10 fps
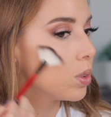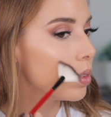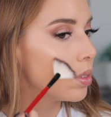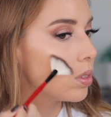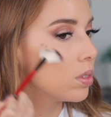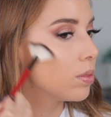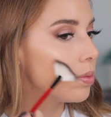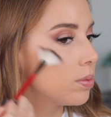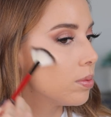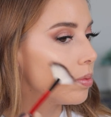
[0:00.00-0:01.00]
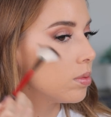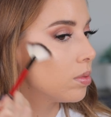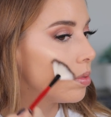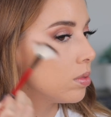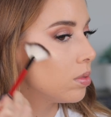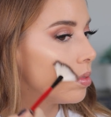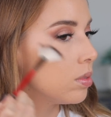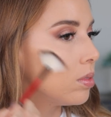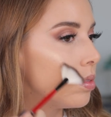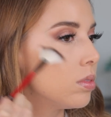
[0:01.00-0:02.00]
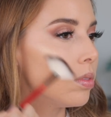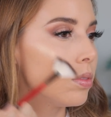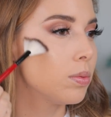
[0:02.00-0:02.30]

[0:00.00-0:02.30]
highlight colors. And I'm gonna use